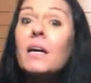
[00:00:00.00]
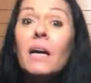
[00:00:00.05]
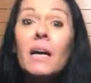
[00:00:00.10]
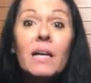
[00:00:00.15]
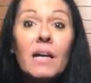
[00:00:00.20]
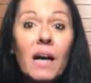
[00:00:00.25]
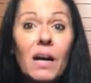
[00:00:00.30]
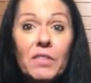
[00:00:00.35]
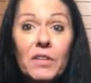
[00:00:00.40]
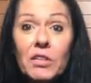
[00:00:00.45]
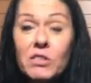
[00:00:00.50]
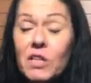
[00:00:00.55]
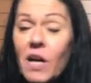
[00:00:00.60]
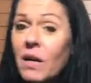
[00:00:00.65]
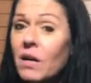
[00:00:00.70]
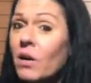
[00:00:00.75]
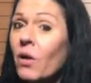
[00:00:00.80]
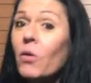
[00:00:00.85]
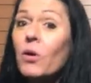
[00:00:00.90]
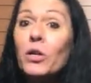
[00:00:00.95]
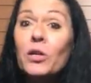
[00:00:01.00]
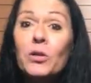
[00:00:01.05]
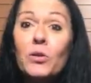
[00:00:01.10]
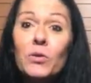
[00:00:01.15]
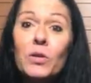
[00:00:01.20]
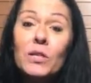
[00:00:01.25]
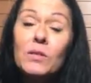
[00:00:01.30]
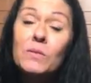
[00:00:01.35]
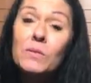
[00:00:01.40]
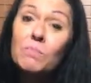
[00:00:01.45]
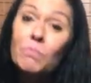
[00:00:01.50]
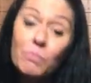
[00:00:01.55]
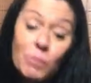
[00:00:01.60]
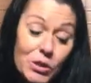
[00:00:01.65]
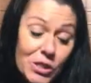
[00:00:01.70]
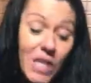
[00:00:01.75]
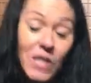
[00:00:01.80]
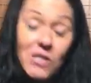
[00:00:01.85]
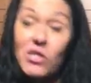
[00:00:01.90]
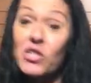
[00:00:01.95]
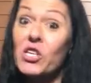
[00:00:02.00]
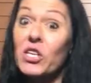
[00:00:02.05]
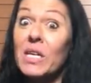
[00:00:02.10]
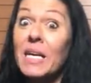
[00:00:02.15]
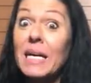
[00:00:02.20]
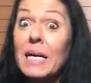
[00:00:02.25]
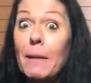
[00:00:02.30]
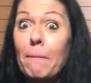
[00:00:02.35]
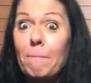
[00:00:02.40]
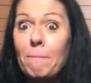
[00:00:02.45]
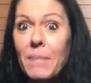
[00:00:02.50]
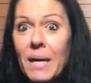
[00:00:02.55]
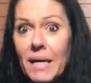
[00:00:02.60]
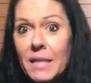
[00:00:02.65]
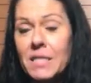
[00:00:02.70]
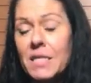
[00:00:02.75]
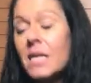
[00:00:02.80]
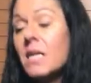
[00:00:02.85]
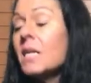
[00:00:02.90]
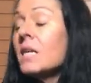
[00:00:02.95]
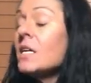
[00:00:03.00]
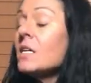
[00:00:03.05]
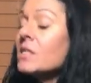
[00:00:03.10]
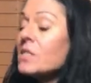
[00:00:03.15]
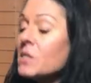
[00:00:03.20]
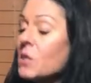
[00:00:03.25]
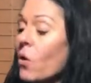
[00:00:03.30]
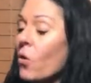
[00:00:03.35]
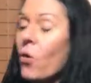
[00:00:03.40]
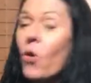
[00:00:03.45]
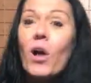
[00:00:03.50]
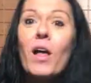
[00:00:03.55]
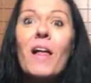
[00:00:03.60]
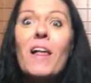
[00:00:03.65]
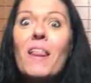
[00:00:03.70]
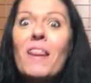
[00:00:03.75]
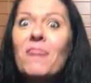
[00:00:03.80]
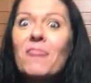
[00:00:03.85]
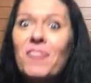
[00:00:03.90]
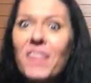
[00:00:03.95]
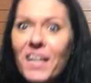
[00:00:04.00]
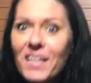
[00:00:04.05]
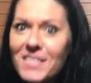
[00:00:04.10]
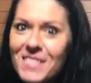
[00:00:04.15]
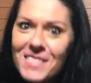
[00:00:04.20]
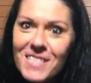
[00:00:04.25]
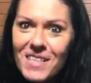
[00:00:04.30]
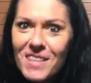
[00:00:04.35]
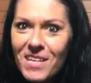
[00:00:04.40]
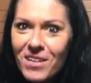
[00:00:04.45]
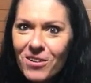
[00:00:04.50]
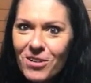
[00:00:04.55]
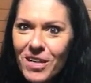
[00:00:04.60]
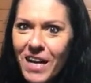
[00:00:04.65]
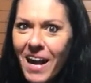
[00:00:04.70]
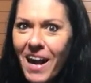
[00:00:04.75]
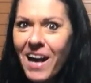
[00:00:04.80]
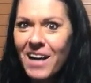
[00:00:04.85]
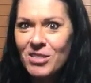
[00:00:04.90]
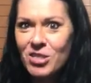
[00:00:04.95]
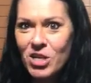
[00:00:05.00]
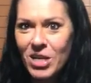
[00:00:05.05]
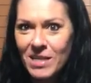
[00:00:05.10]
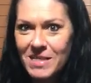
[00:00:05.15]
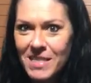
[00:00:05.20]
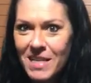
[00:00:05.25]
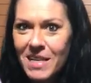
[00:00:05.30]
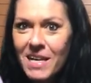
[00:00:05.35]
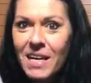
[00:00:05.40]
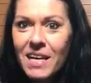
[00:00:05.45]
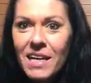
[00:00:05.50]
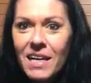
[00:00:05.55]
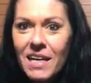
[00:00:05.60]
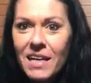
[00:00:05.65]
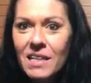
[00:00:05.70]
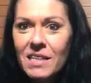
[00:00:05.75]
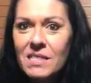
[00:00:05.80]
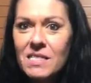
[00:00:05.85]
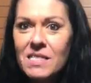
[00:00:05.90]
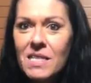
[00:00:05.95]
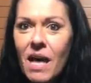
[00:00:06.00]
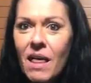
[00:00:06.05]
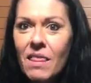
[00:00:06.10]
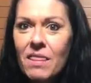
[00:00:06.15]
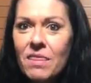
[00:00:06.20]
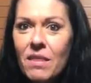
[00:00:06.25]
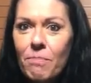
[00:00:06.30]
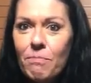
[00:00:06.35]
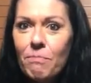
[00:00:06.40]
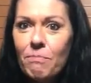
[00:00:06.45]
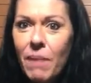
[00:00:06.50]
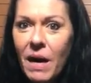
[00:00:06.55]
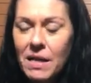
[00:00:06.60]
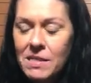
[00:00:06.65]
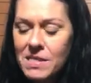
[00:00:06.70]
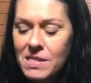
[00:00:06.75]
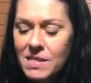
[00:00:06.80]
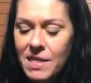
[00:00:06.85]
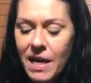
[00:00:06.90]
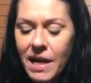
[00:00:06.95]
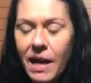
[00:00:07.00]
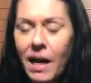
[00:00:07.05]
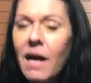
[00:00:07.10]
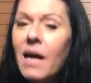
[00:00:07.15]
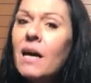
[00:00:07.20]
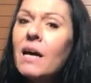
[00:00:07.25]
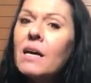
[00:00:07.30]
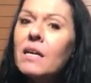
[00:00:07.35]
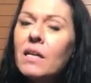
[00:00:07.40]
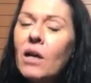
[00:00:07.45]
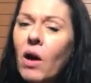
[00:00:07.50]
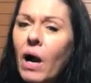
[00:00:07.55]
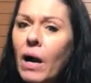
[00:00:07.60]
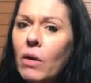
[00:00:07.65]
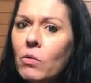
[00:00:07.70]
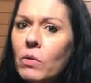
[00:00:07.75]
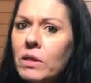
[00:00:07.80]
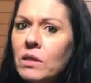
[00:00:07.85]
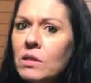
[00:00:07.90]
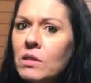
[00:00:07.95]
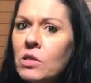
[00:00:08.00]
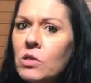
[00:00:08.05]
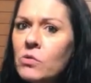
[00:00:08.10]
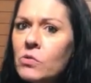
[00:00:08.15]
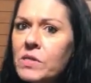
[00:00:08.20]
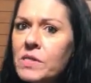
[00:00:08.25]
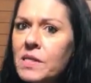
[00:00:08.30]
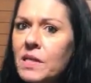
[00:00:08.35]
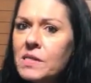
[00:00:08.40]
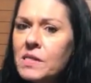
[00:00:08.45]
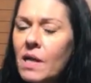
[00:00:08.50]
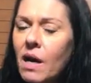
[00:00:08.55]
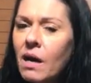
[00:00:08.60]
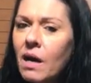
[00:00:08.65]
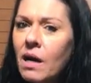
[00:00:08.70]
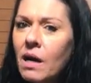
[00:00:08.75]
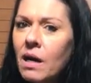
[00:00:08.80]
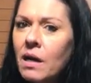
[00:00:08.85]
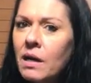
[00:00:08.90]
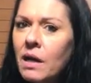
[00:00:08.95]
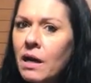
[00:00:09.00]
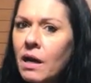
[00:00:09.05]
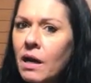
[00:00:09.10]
and cut their tongue, or you could potentially get bit. So this little gadget is the best thing. Now, I wouldn't use this on